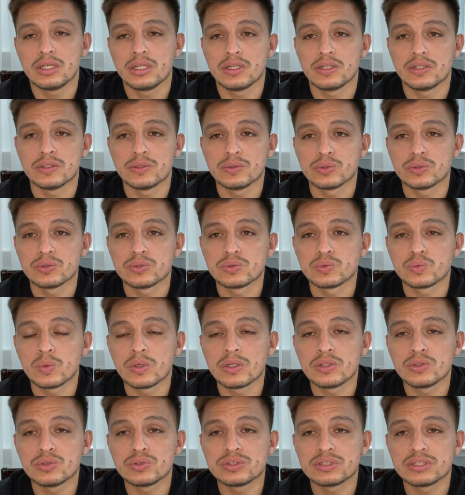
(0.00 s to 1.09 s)
It was
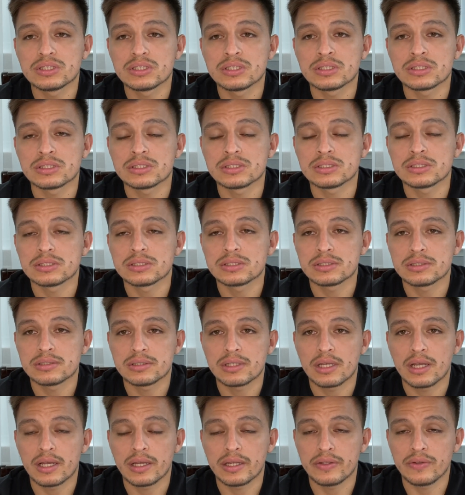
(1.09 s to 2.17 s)
106
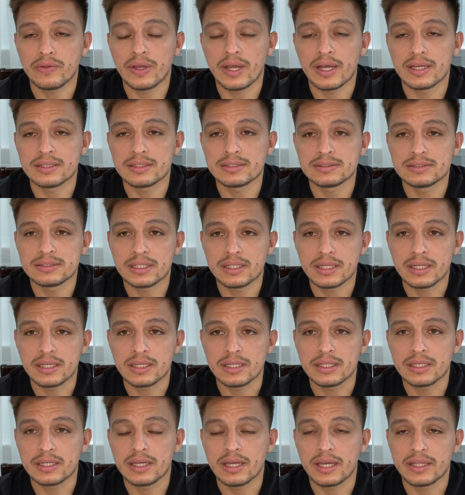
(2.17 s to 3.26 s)
you had to
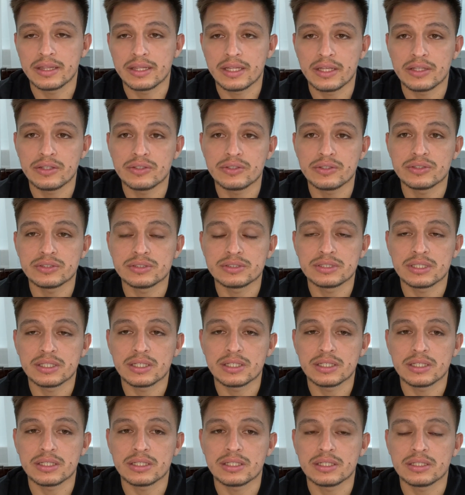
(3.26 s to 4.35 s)
take, and then you could
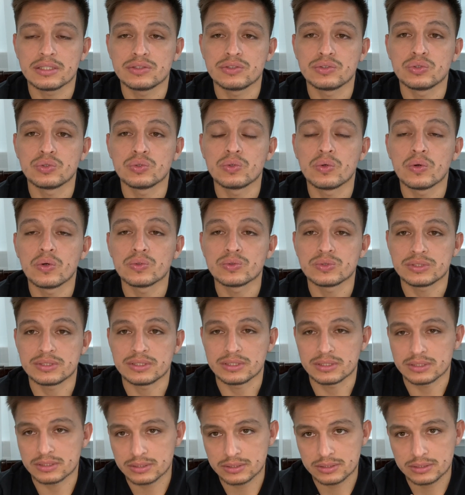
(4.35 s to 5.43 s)
take
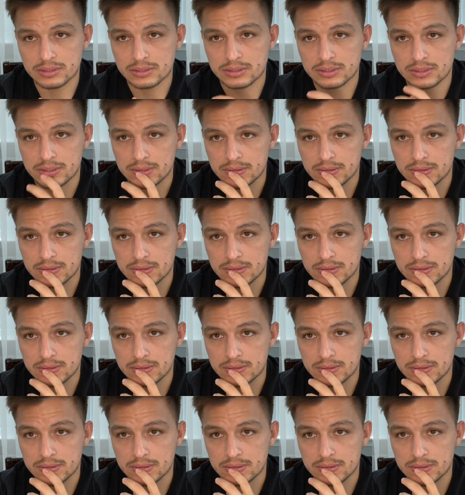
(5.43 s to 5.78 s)
206.